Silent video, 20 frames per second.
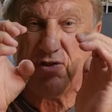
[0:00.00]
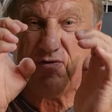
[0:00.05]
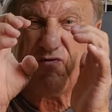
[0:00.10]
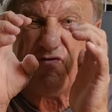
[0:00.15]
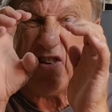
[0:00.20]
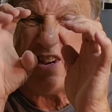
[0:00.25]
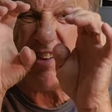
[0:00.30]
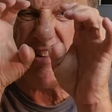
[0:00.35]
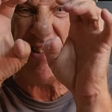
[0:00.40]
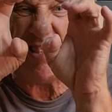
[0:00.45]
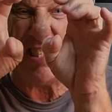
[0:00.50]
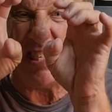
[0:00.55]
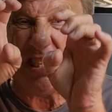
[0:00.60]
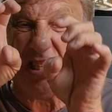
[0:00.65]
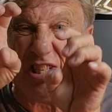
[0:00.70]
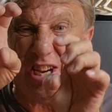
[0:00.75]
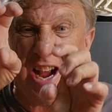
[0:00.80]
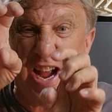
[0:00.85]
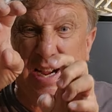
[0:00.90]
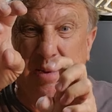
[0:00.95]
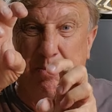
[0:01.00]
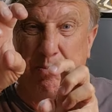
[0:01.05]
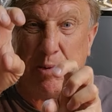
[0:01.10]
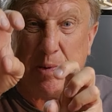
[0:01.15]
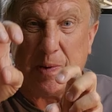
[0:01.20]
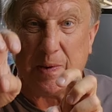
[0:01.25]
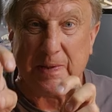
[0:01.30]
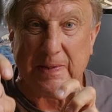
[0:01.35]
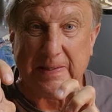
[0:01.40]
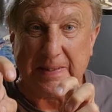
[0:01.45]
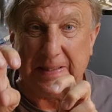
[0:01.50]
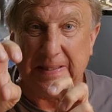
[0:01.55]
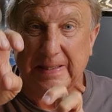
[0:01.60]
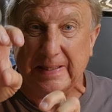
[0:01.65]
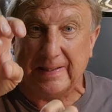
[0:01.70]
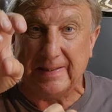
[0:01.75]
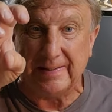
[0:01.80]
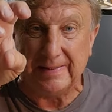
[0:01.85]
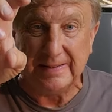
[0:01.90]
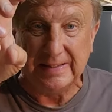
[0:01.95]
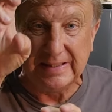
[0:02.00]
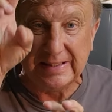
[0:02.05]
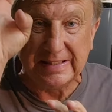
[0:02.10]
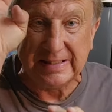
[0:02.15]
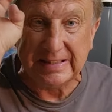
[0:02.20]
fingers on a chalkboard, you know.